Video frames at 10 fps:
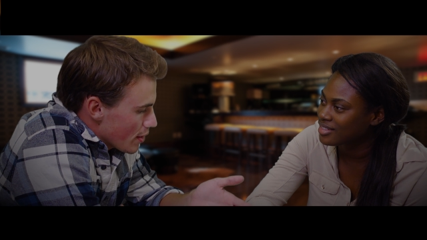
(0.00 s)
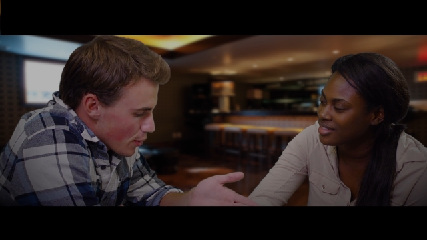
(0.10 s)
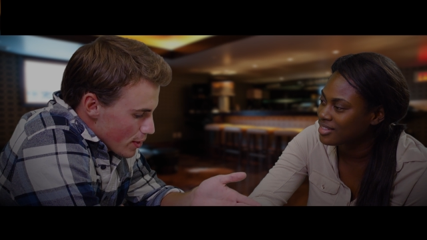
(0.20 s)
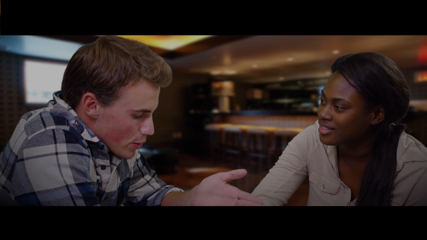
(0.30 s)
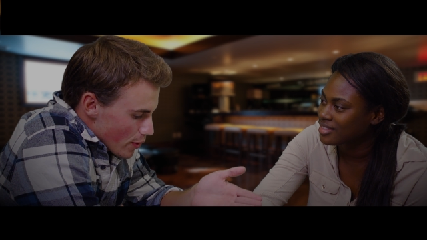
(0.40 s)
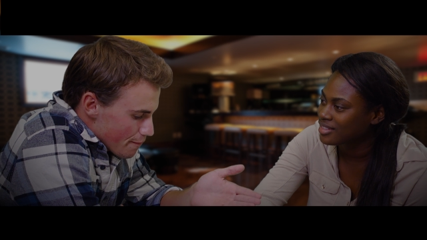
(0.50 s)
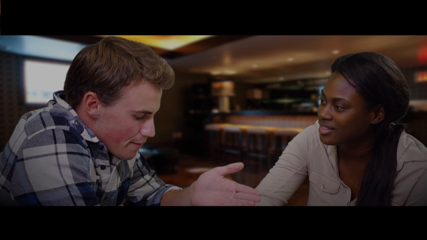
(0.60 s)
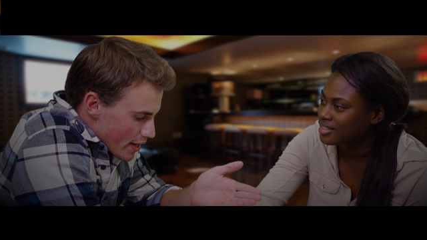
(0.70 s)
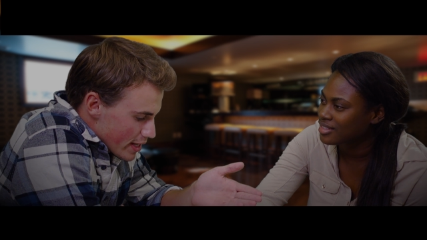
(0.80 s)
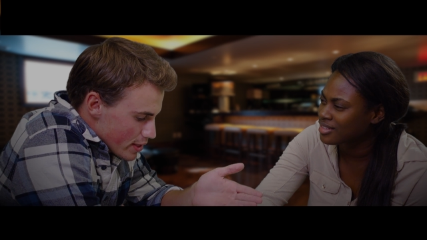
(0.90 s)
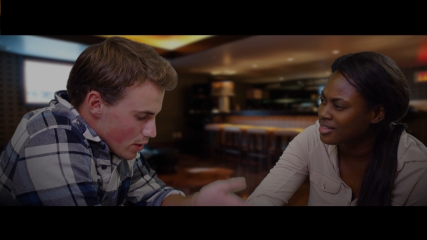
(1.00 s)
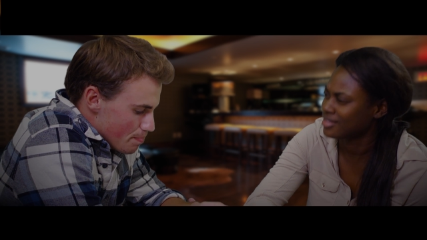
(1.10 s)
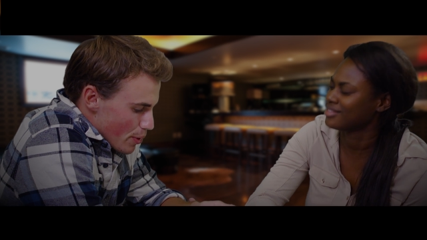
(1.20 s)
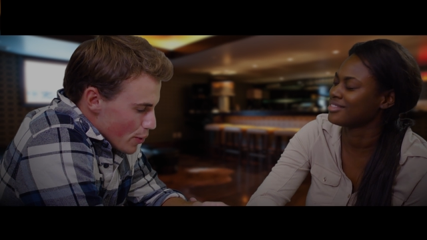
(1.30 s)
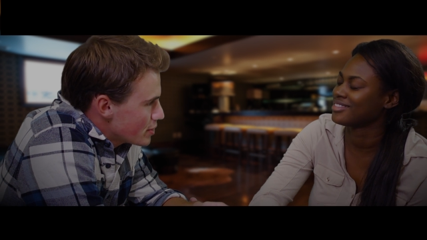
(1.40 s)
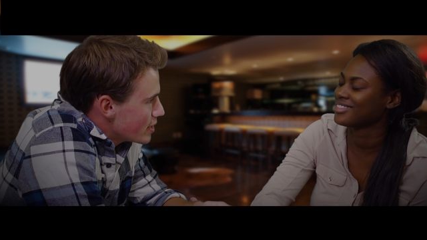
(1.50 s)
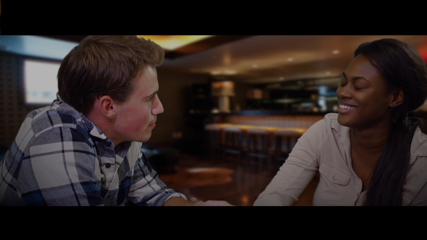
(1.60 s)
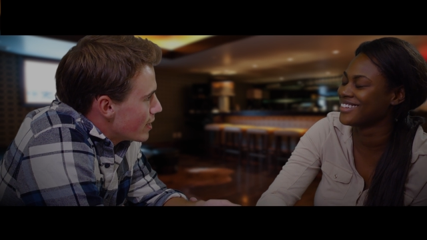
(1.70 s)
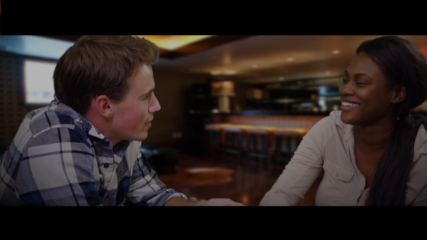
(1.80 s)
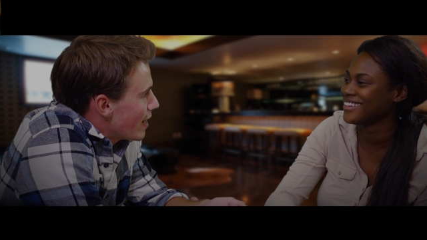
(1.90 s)
Speaker 1: you. I thought you were a fucking good
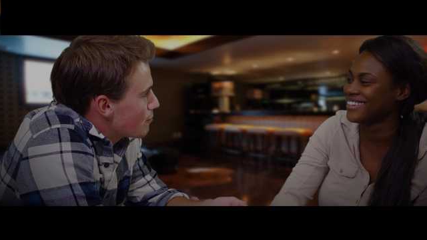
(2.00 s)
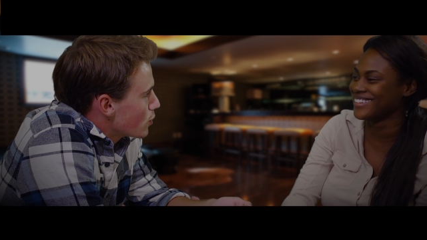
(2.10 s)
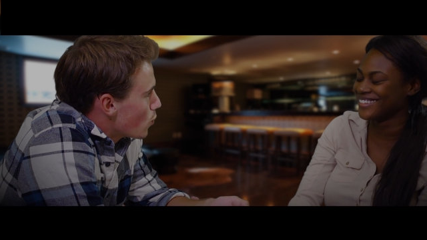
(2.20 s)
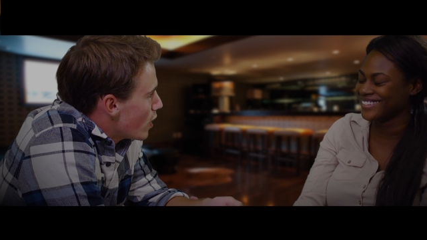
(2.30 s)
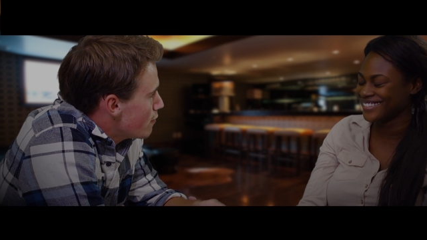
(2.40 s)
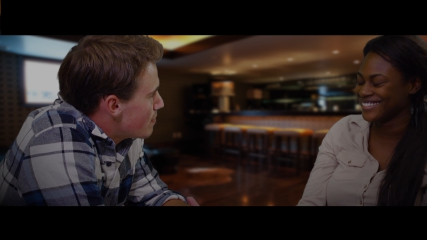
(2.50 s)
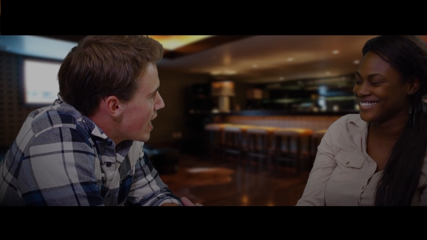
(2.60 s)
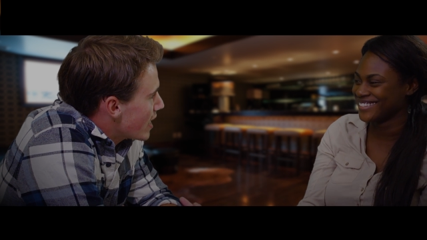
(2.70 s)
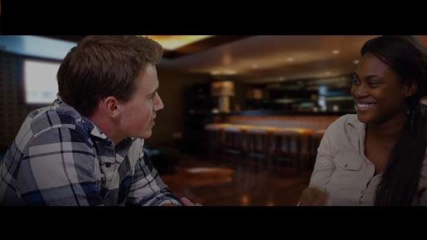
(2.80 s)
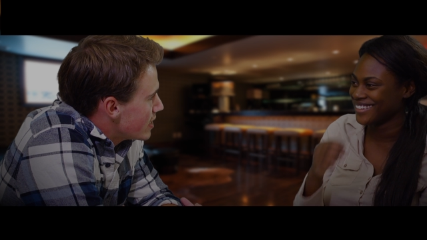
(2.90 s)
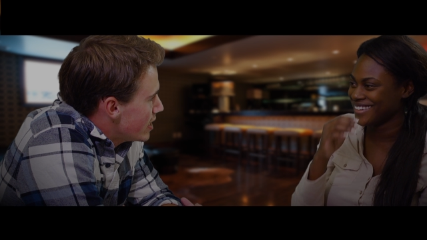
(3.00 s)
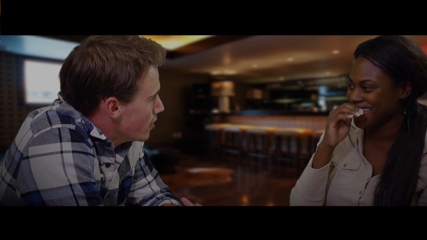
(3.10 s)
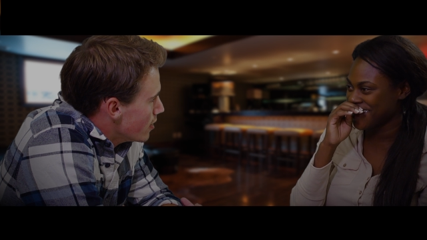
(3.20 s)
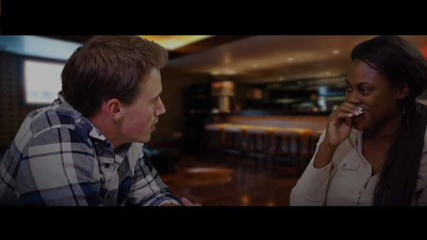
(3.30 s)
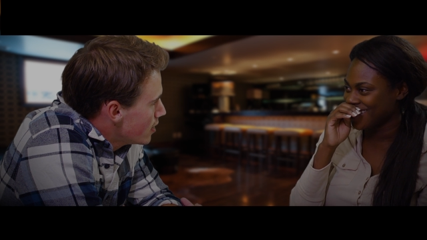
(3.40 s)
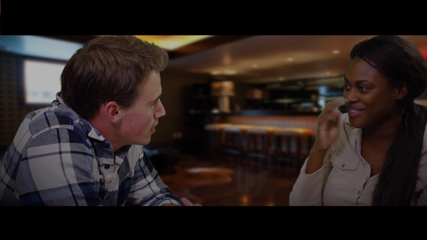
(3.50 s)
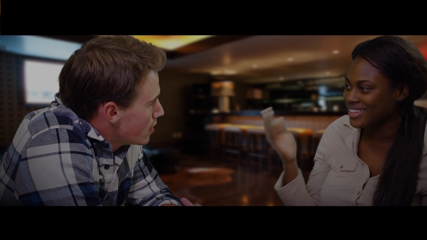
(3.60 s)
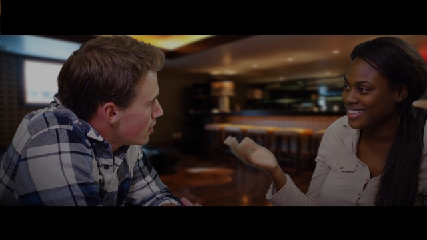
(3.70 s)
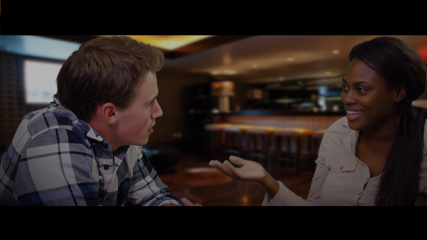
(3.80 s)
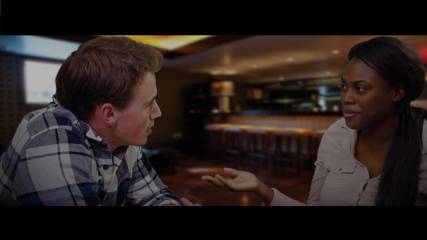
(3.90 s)
person, but after the way you've been acting here...
Speaker 2: Do
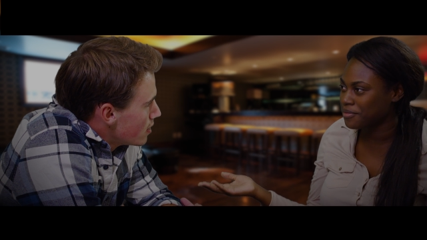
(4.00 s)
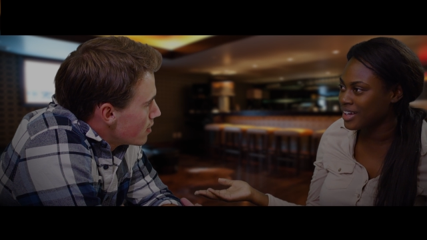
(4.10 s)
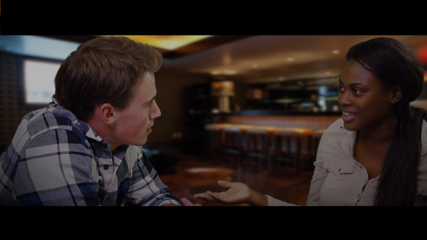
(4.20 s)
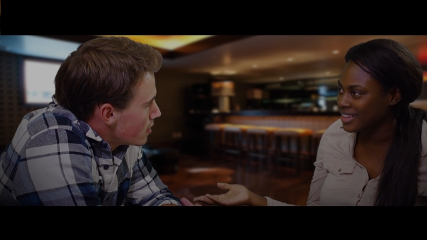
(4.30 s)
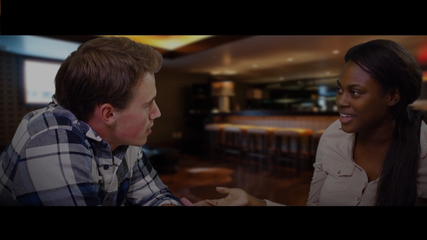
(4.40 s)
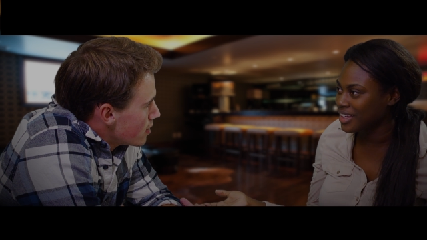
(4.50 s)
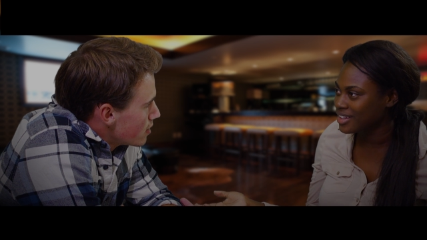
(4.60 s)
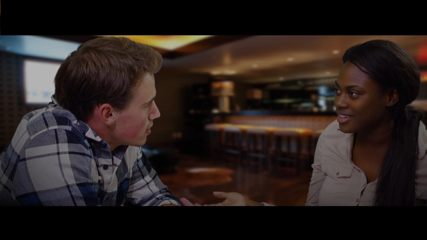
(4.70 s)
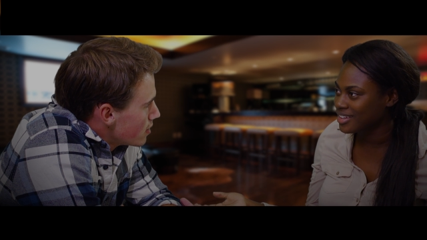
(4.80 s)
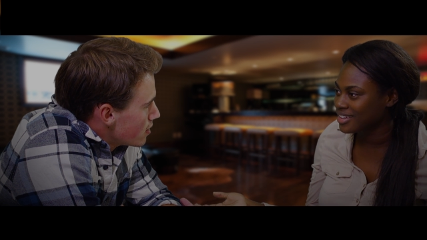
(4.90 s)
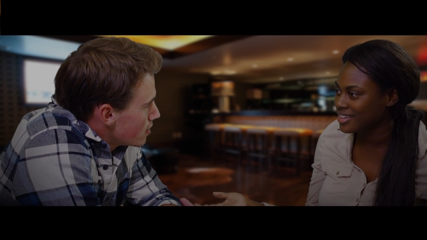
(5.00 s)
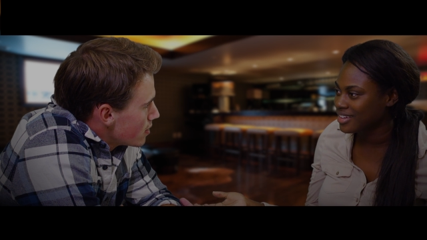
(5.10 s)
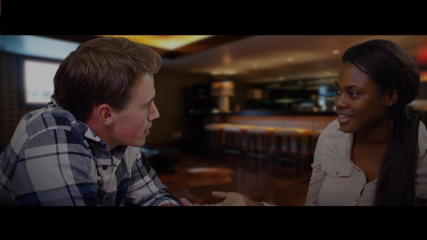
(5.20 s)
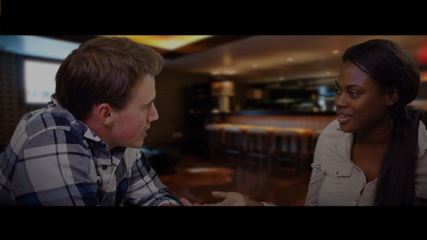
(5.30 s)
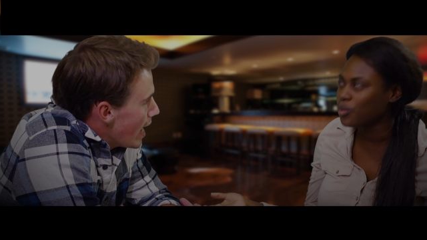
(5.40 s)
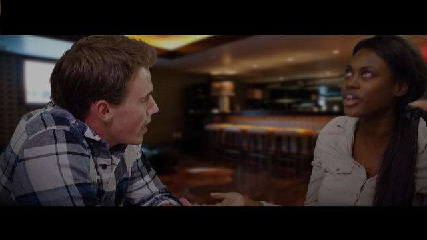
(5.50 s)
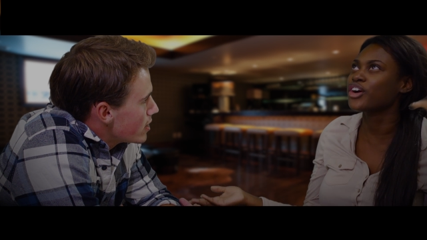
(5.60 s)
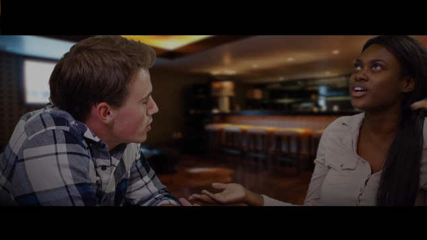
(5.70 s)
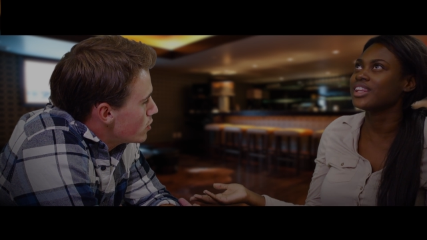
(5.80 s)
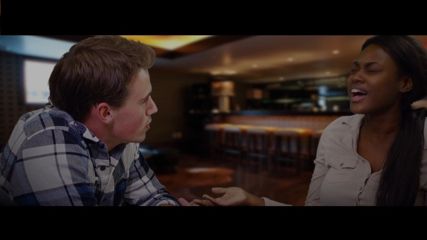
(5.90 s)
I look like I'm fucking lying? Yeah,
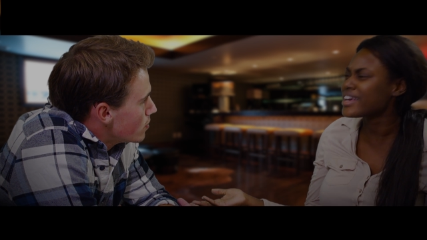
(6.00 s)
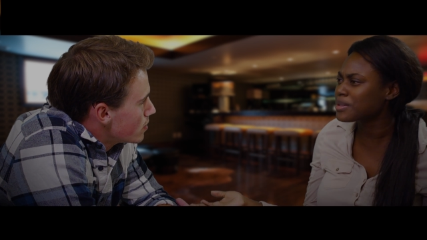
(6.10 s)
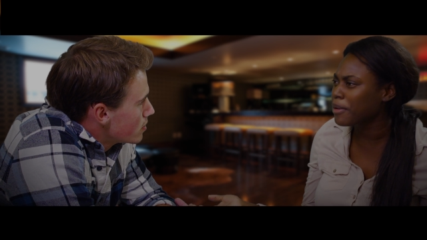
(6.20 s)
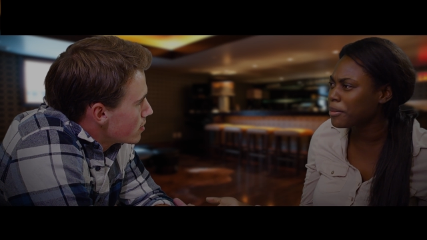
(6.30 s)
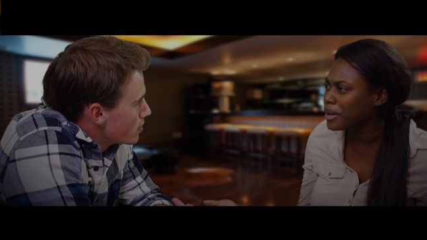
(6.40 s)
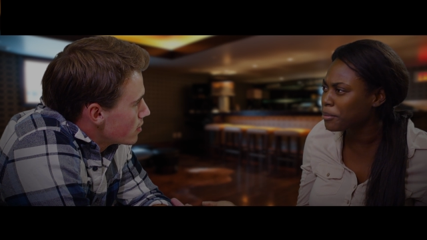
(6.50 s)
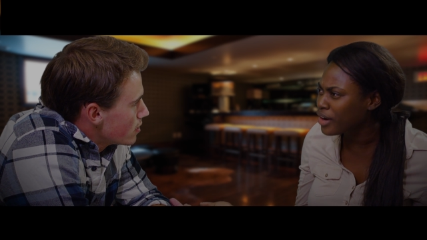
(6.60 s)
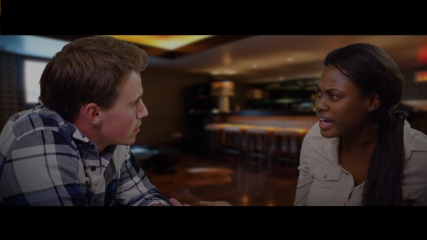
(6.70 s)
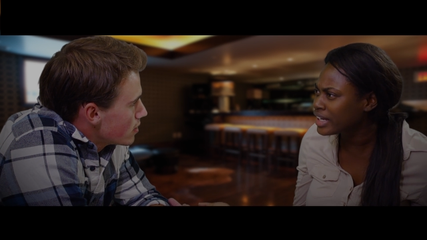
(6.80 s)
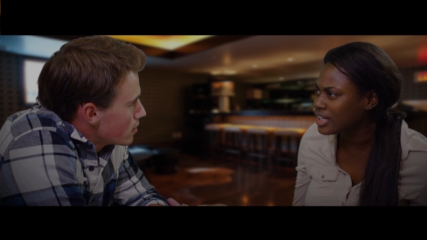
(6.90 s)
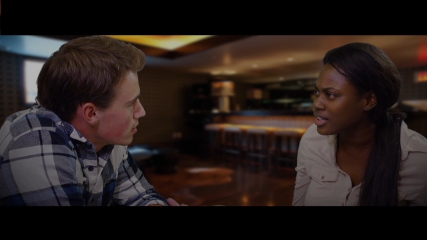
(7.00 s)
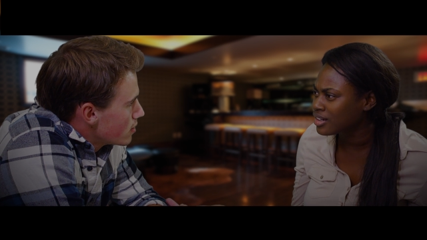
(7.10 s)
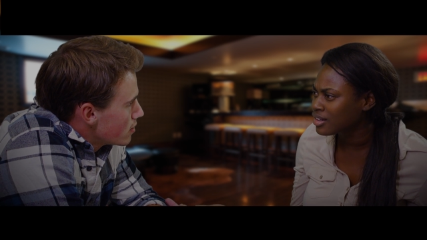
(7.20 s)
you do. My girl lies about being pregnant.